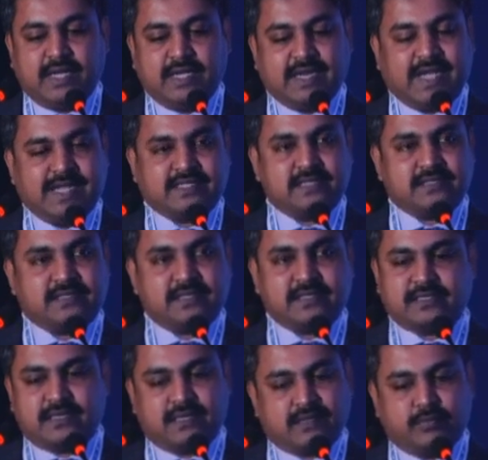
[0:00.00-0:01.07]
And
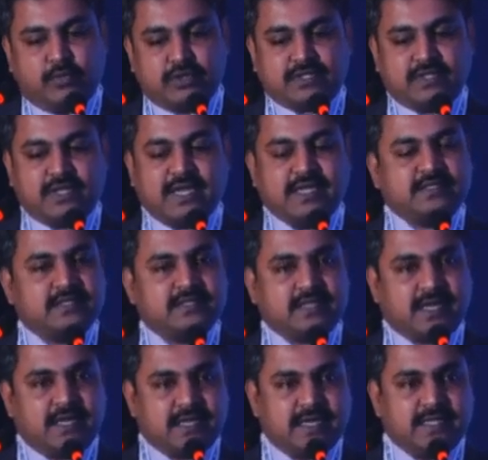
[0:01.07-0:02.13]
licenses, most of the licenses
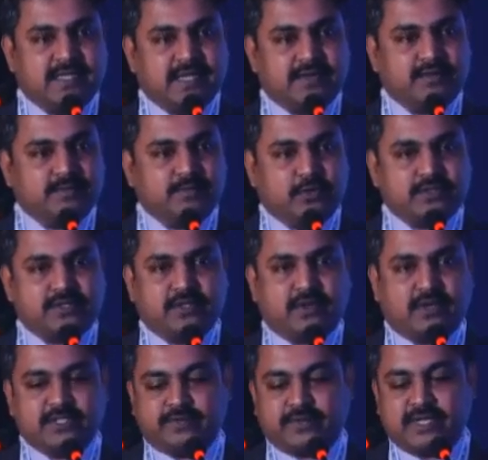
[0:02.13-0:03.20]
are already there with most of the
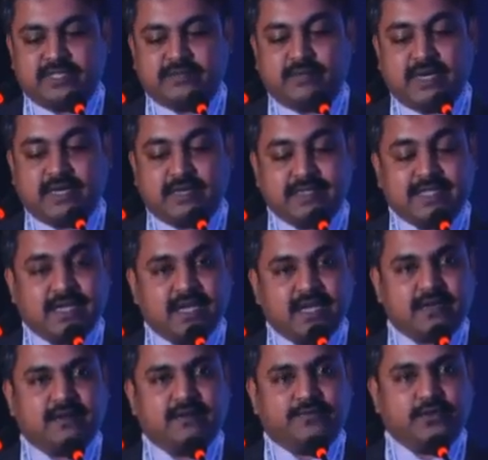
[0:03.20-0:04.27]
hospitals, but there
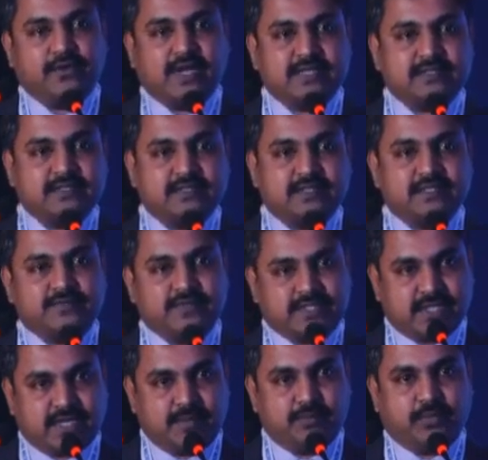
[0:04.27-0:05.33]
are few licenses which
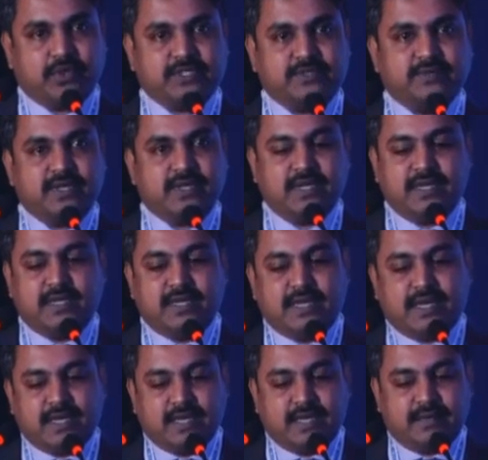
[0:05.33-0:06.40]
are impossible
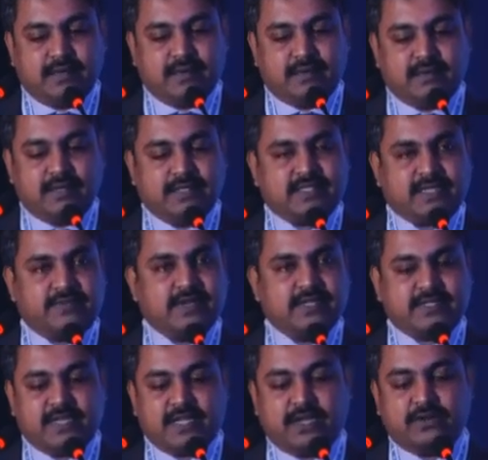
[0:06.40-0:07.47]
in several
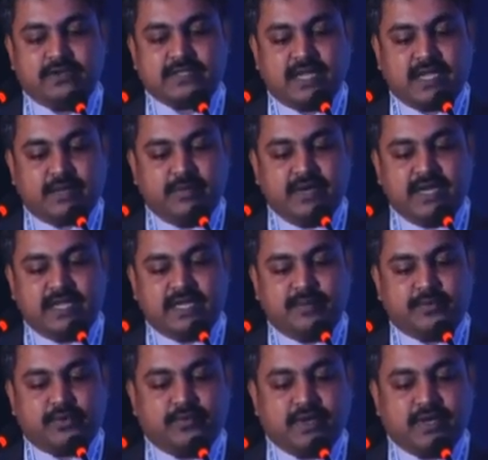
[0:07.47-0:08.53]
scenarios, like building
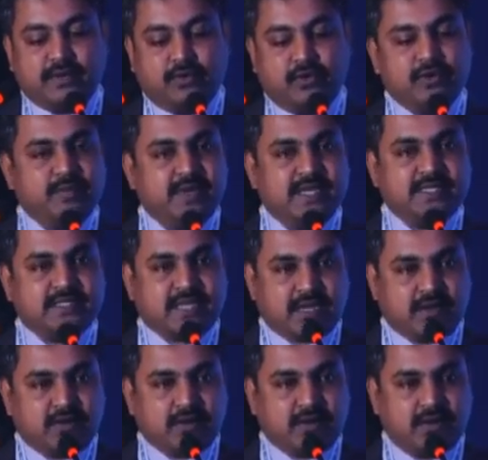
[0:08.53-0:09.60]
approval. Old buildings
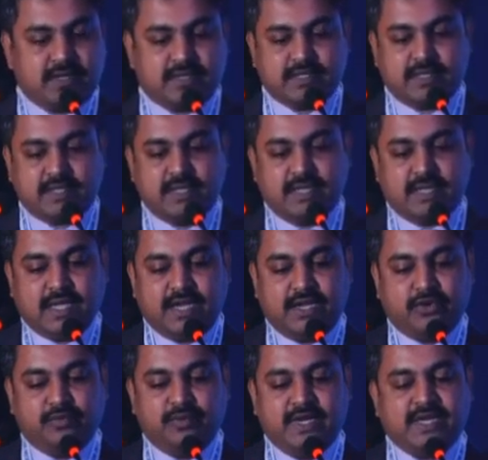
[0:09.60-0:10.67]
cannot alter, and
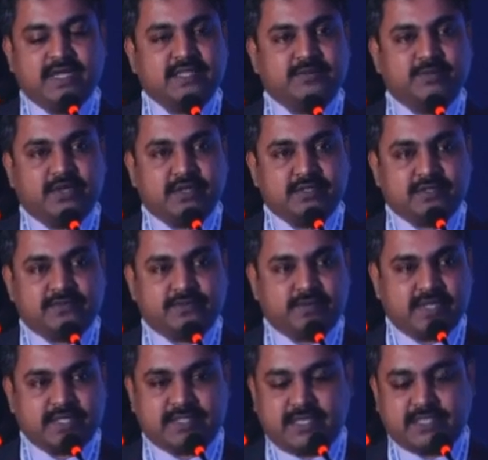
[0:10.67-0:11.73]
new buildings because of
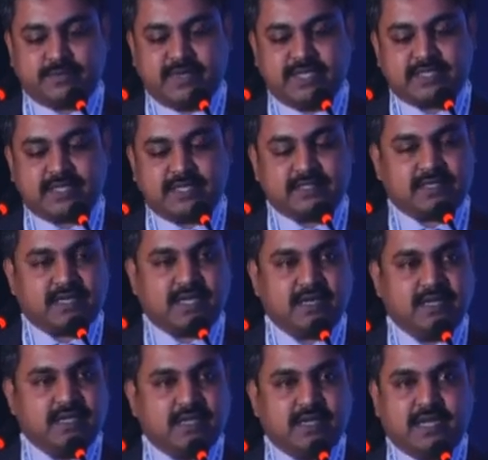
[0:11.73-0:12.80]
space
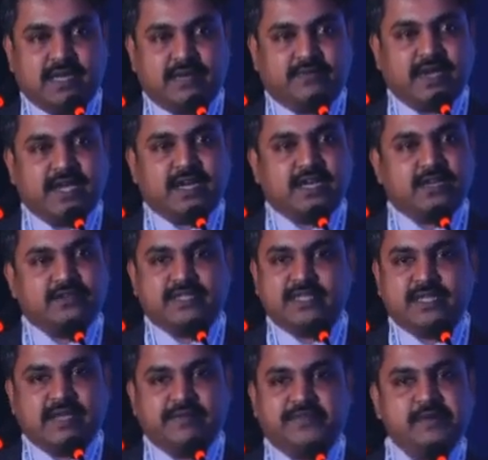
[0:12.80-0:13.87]
constraint. And fire
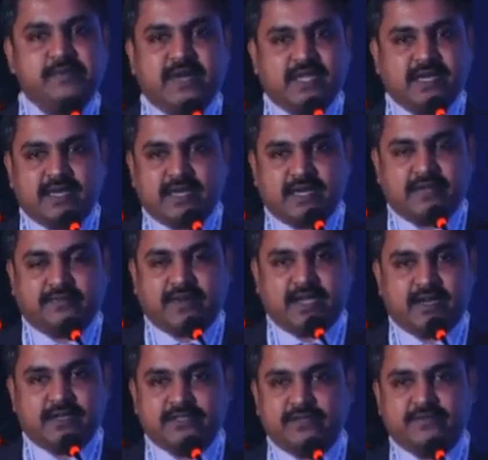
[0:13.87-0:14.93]
NOC, everybody can get a
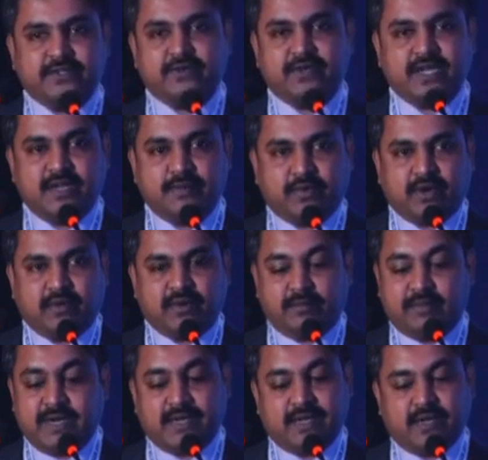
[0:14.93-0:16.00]
fire NOC without any problem,
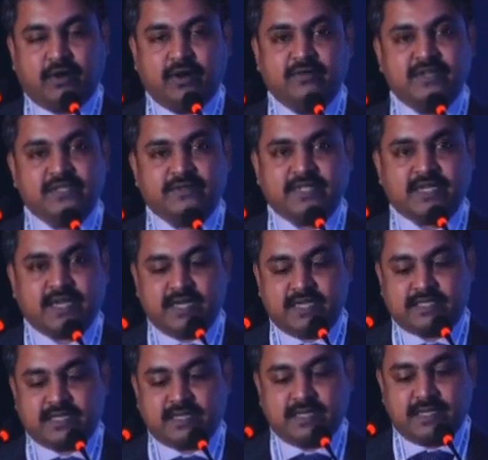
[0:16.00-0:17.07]
but always with a
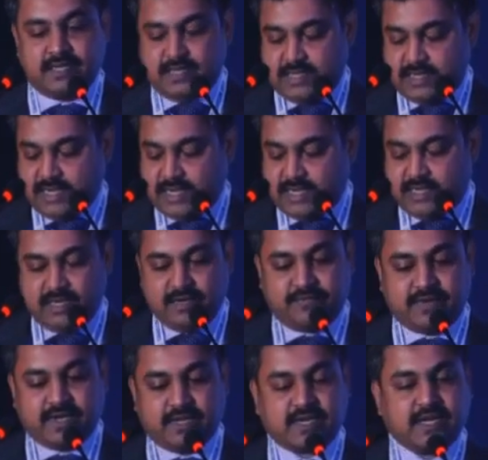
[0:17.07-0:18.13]
condition. And
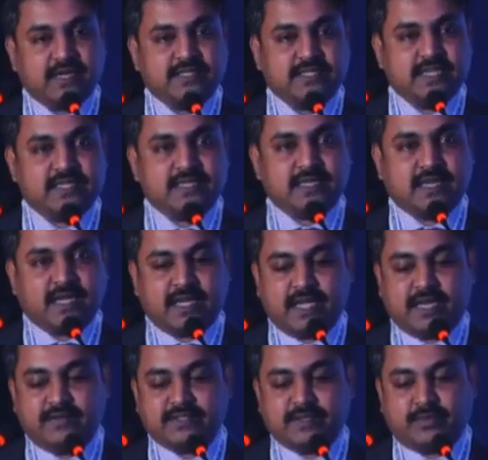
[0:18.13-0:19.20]
lift and genset
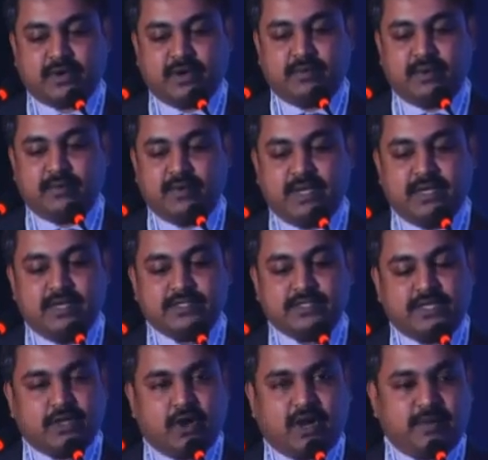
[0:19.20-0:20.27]
again is a problem. So
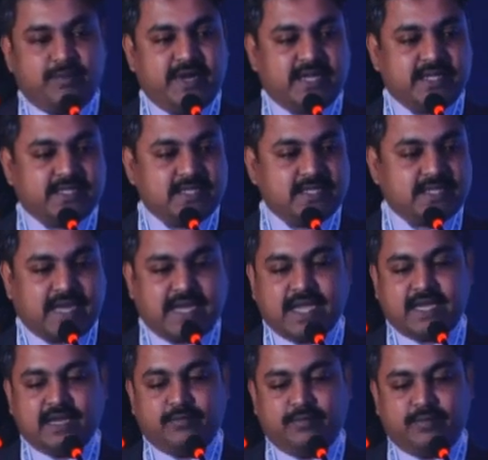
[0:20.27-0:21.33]
documentation is
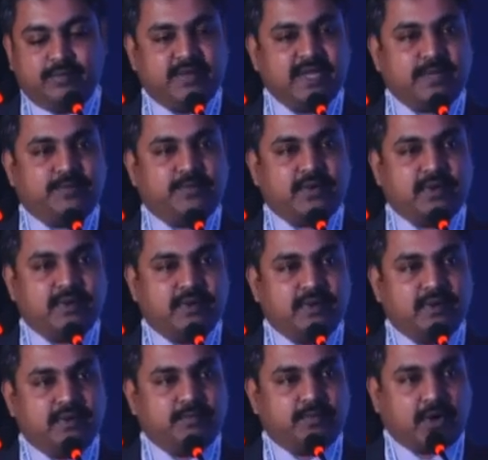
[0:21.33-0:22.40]
again a big
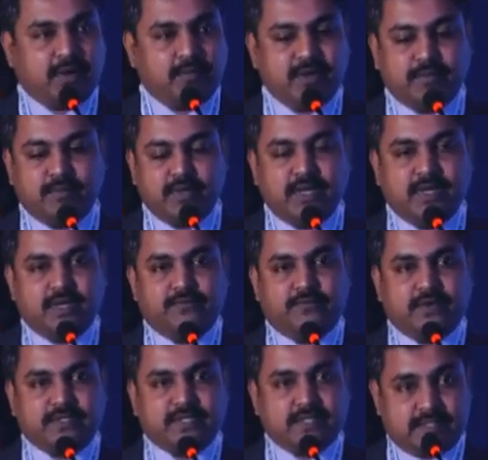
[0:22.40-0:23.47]
problem
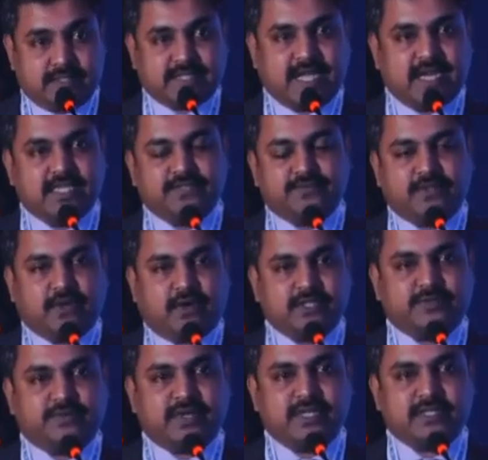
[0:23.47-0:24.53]
for the challenge for the
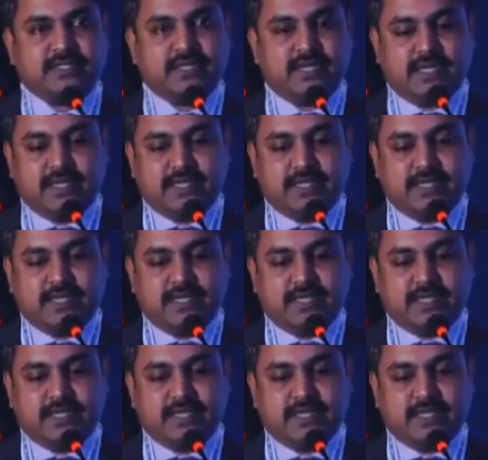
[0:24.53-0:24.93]
hospitals.